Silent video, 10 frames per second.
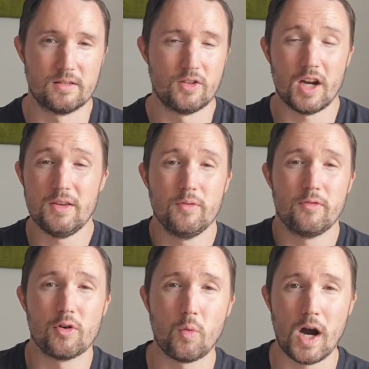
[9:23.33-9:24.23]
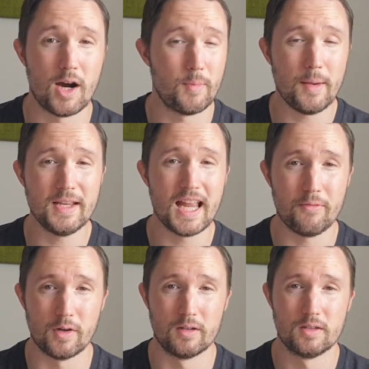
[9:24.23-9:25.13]
Not even for a while, maybe
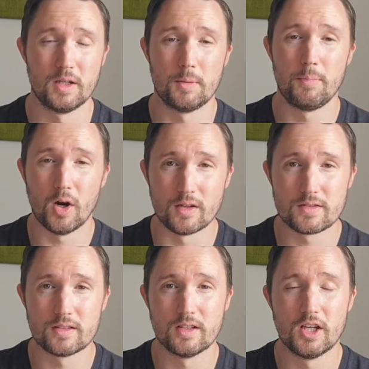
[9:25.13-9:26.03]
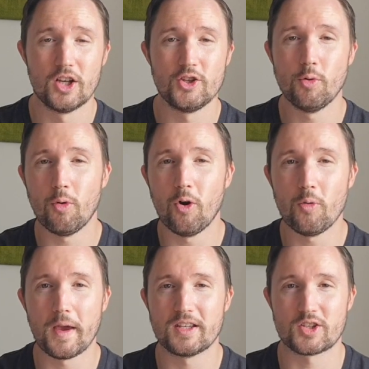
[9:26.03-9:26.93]
never. But you will
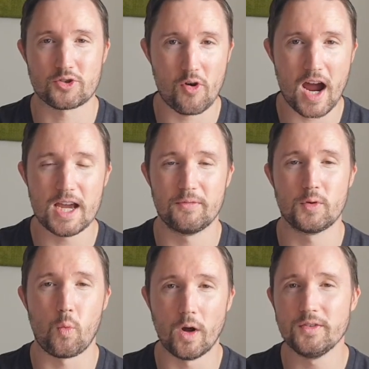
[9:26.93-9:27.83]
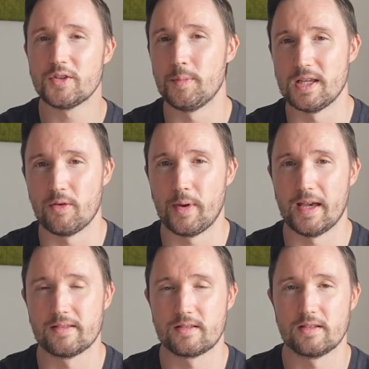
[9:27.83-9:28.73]
always strive to want to be the
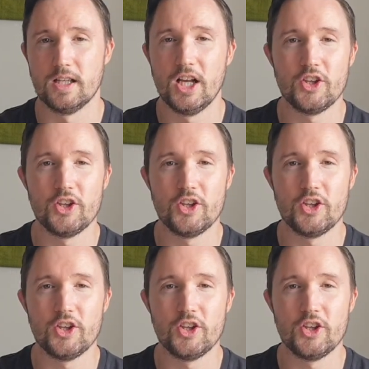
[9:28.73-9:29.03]
best.